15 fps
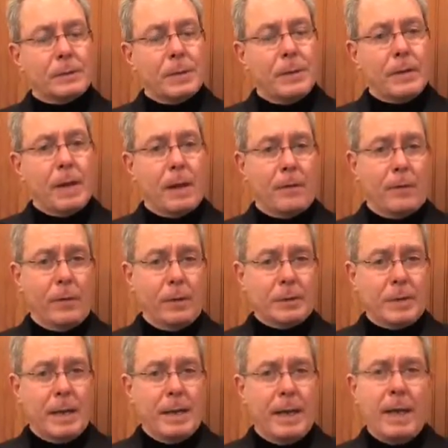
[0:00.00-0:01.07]
Southern California and
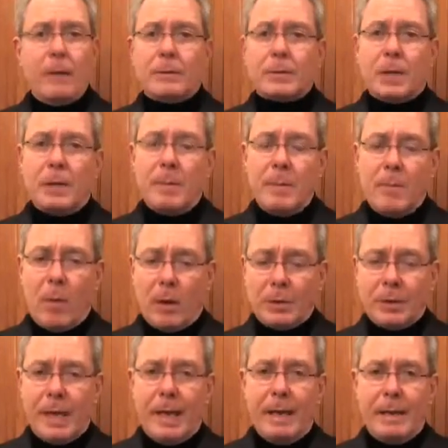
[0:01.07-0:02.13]
San Diego is going to be
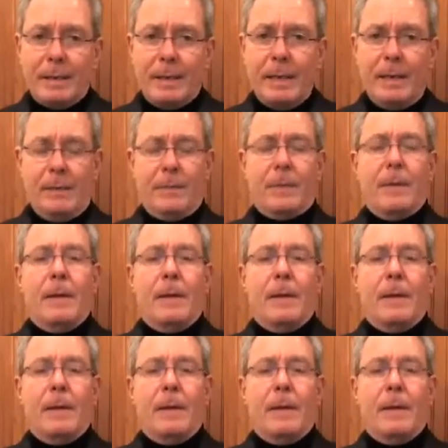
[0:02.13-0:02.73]
March 18th.